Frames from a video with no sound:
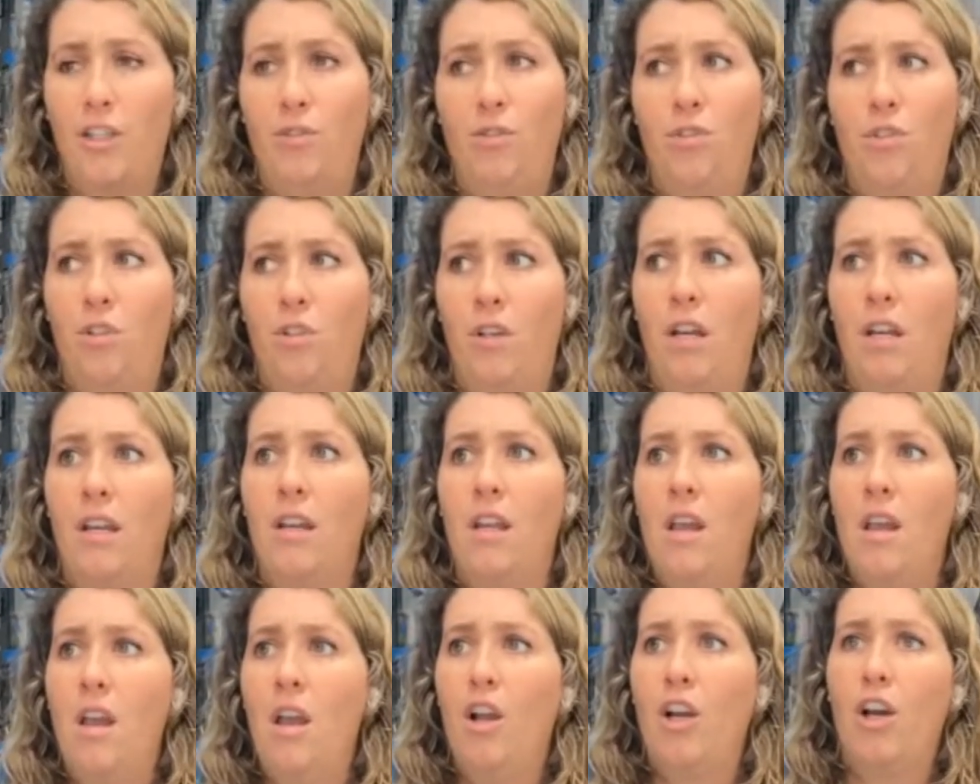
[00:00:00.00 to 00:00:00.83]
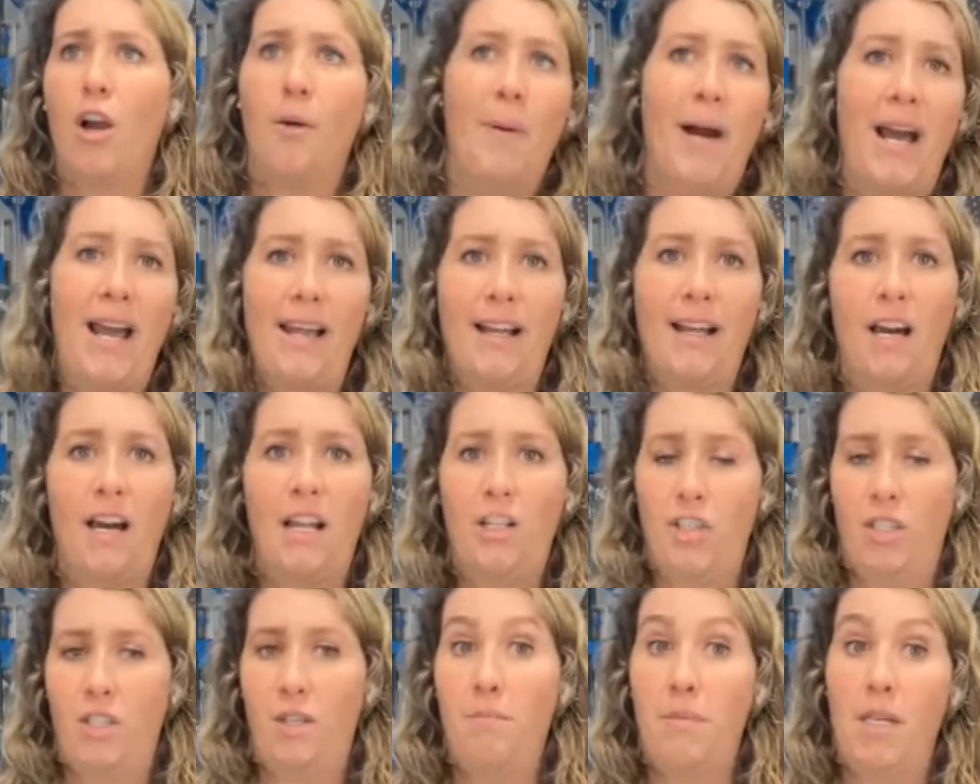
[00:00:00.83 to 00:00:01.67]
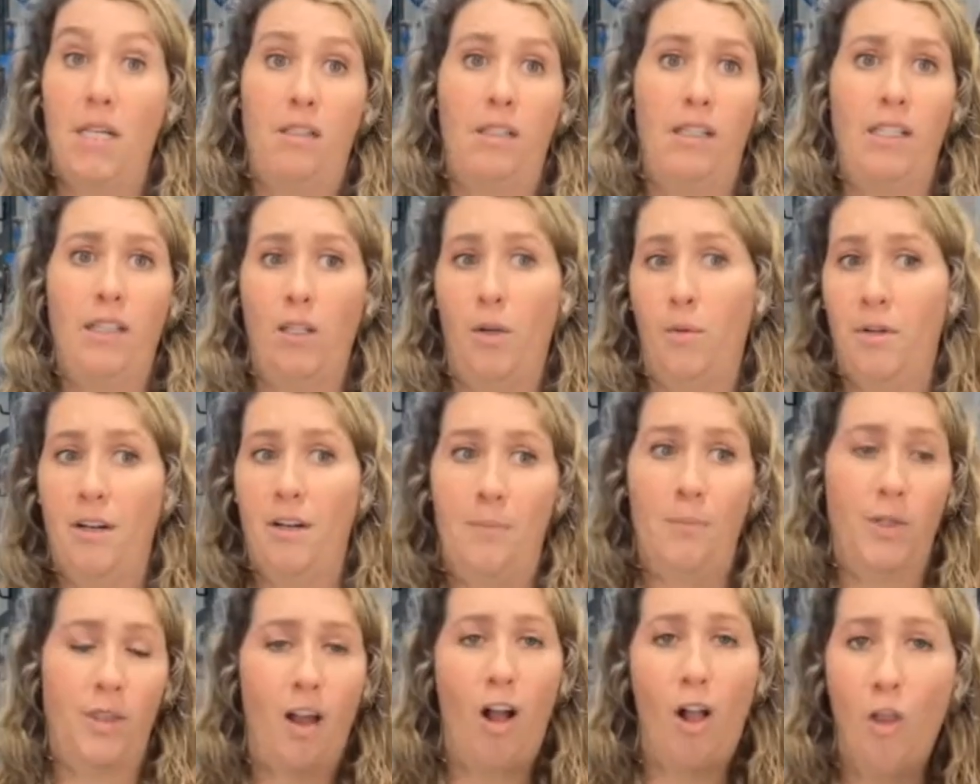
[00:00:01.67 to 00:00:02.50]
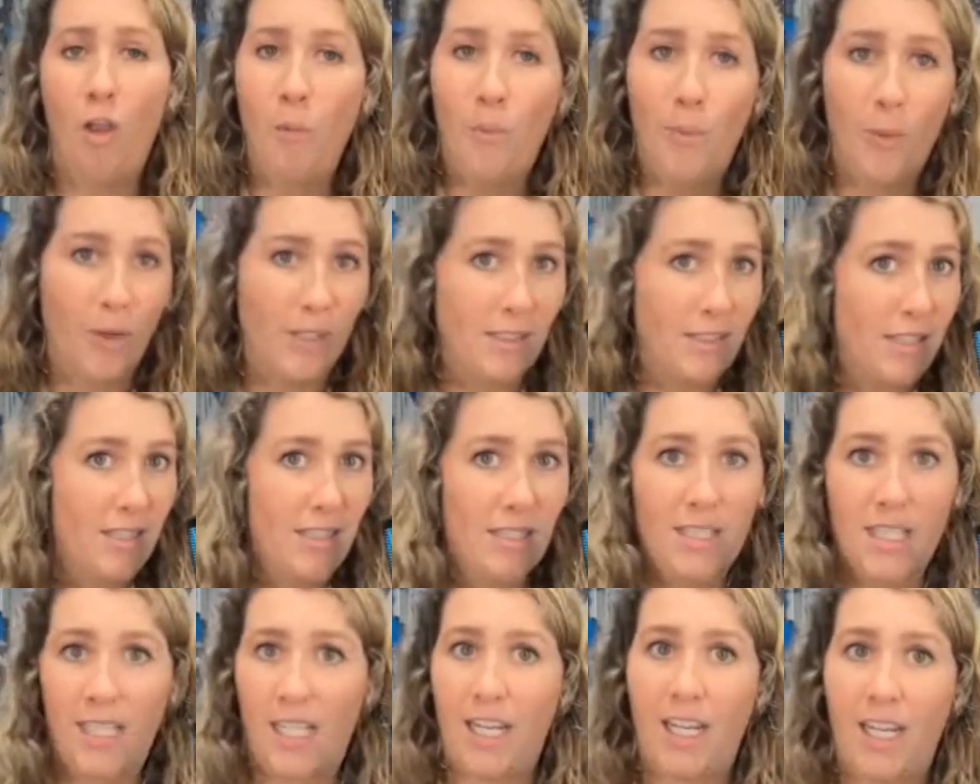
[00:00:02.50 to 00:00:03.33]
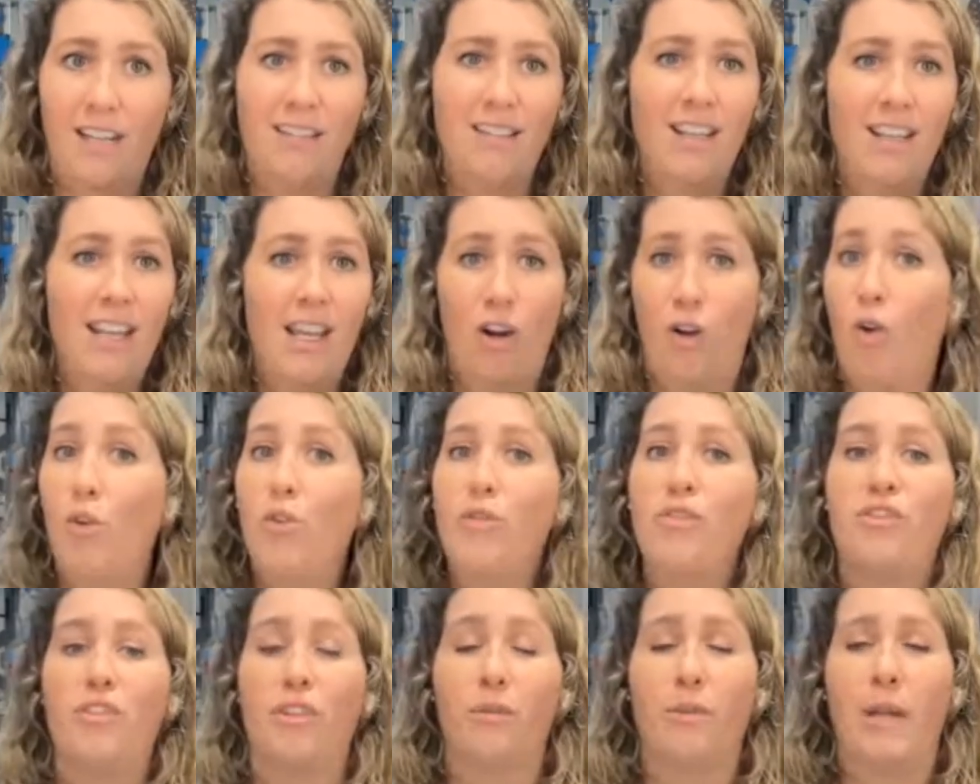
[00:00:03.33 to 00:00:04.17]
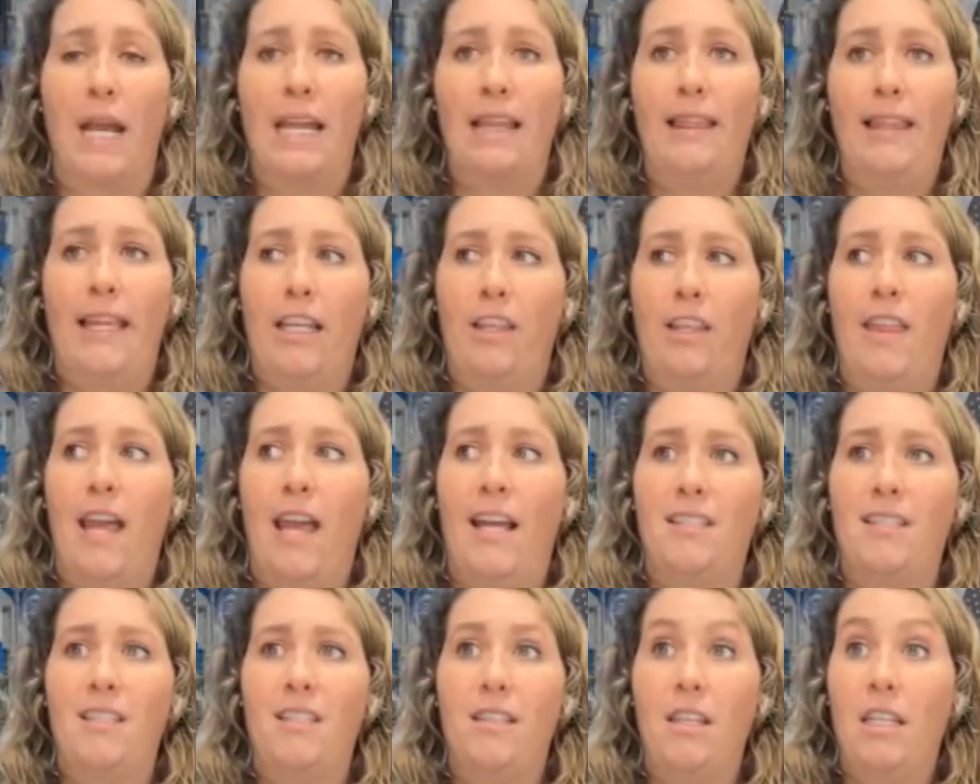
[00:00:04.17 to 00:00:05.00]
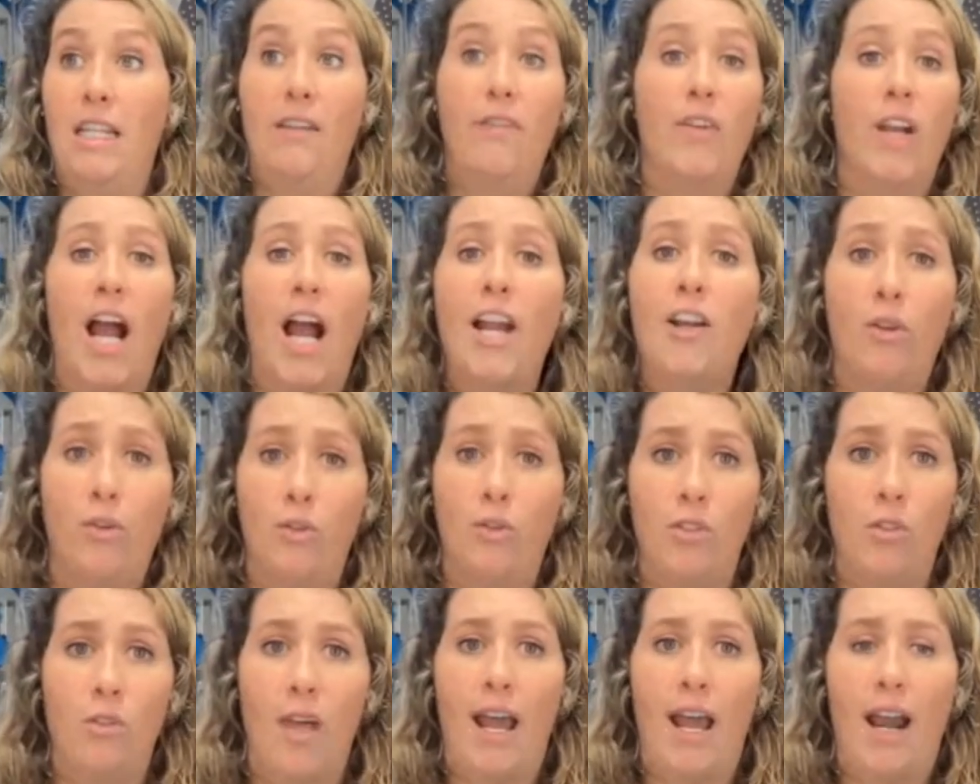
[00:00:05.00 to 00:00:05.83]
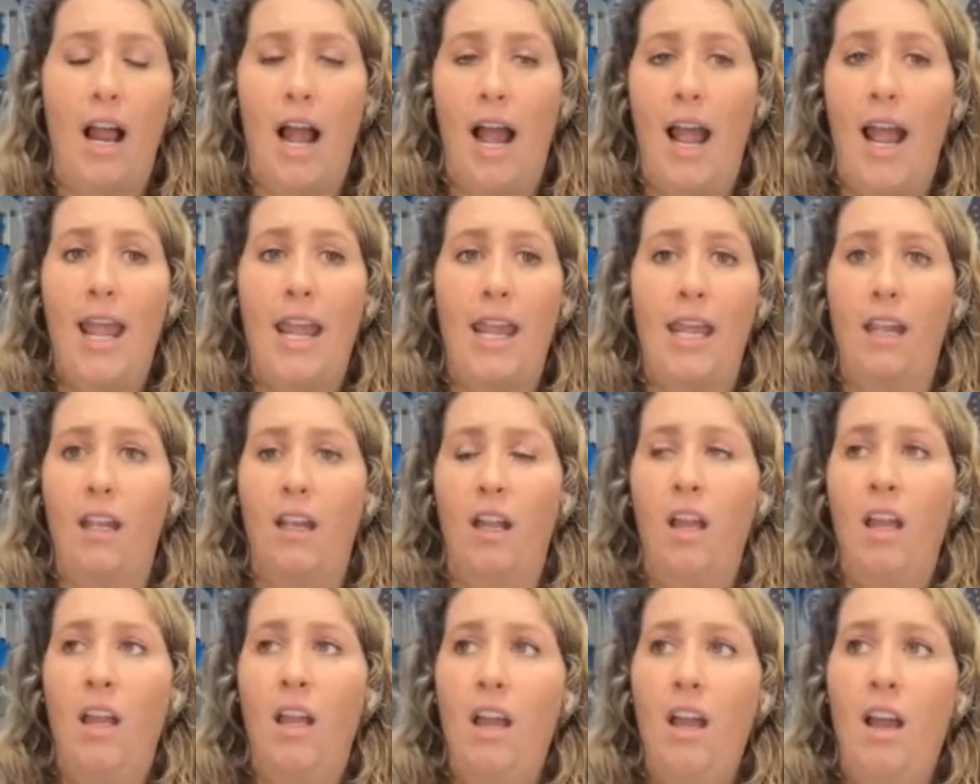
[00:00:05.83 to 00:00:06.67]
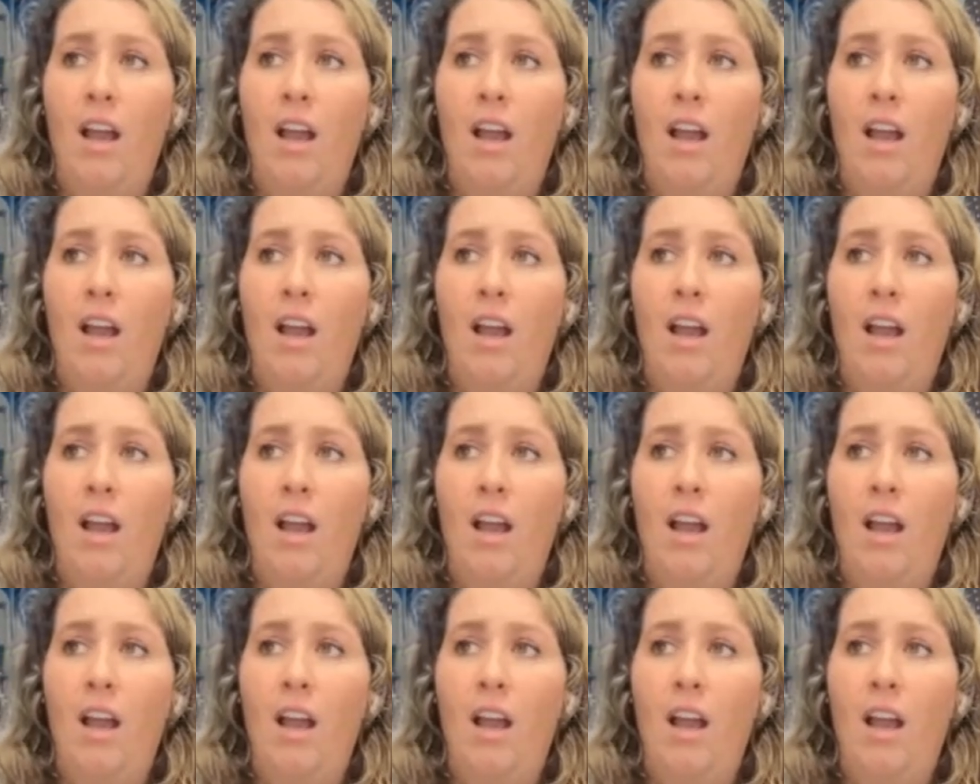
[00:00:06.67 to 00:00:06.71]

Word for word: You shouldn't go buy a gun and just immediately load it up with hollow points and stick it in a holster, right? Like, that's even I don't do that. I,